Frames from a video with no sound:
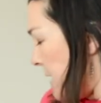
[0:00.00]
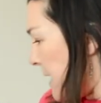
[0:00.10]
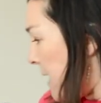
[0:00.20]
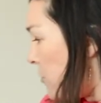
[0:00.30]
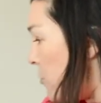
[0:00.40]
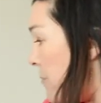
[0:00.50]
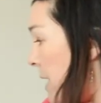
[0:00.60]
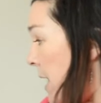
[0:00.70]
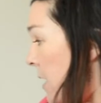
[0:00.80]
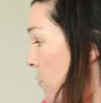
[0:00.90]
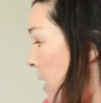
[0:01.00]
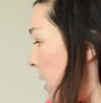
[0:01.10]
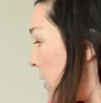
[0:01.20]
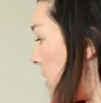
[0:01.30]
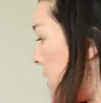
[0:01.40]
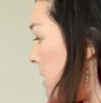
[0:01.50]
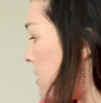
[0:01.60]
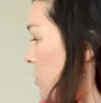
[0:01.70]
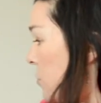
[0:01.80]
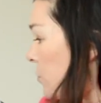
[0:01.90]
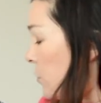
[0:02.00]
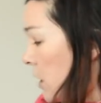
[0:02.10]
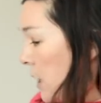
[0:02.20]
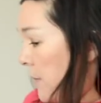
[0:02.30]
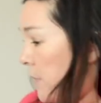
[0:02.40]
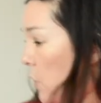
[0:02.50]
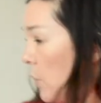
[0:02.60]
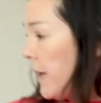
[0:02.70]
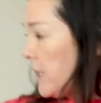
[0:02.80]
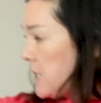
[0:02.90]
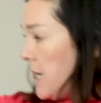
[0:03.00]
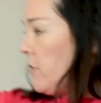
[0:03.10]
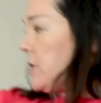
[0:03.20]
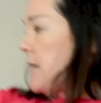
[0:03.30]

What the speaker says: down. You may well need your belt here at